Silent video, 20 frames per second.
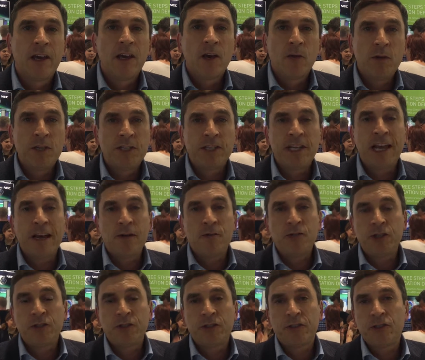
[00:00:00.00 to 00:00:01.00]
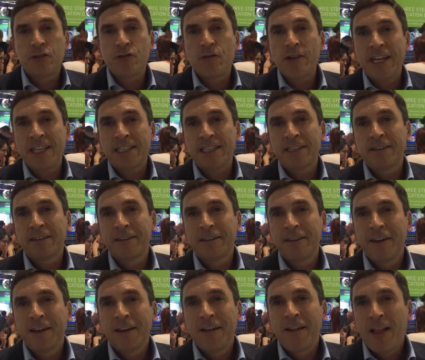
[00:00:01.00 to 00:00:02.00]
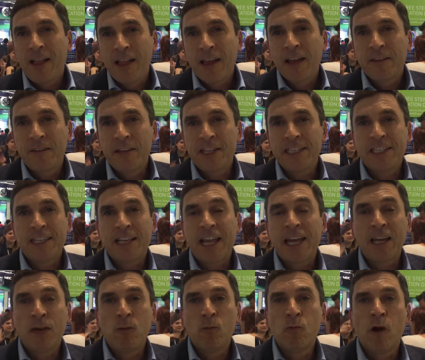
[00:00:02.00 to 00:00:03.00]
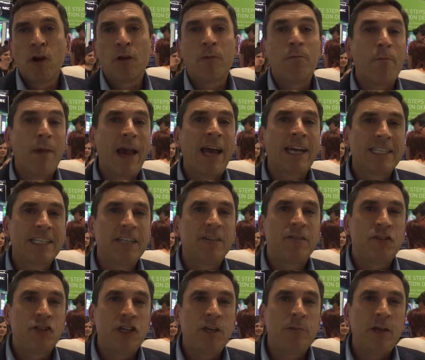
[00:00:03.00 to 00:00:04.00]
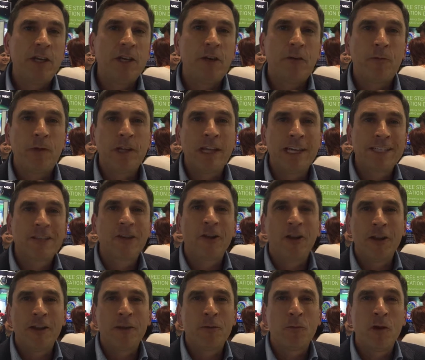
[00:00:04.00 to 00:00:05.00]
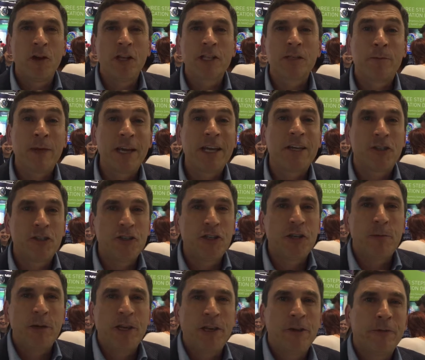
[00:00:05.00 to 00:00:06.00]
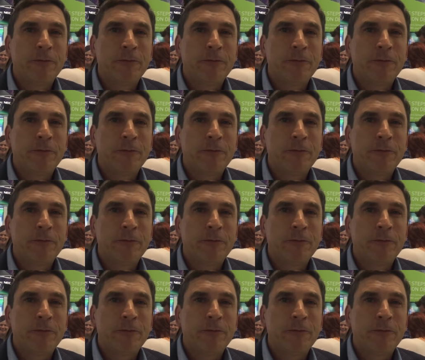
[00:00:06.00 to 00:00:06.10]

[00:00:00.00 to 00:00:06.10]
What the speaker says: which allows you to treat this as like one massive GPU. We like to call it the world's biggest GPU.